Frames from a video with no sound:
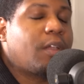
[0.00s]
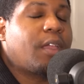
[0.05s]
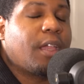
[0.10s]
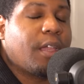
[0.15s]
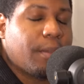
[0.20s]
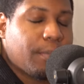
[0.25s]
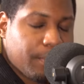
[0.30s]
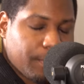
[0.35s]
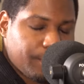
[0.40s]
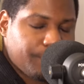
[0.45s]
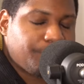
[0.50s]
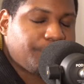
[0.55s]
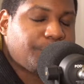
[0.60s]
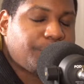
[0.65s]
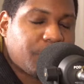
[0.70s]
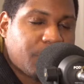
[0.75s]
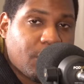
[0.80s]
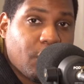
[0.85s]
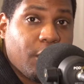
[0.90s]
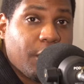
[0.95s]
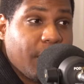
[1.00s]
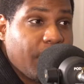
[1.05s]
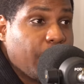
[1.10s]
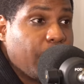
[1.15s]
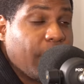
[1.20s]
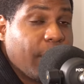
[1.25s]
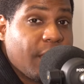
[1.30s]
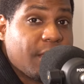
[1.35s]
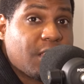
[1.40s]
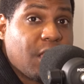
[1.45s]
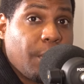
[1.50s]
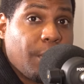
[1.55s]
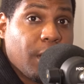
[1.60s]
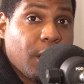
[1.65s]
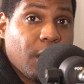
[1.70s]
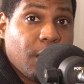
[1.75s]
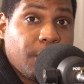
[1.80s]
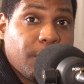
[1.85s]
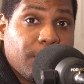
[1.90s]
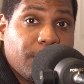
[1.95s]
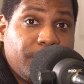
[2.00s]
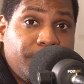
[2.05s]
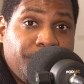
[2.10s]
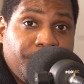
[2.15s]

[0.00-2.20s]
Okay. Yeah. Anyway. So it really is coming up,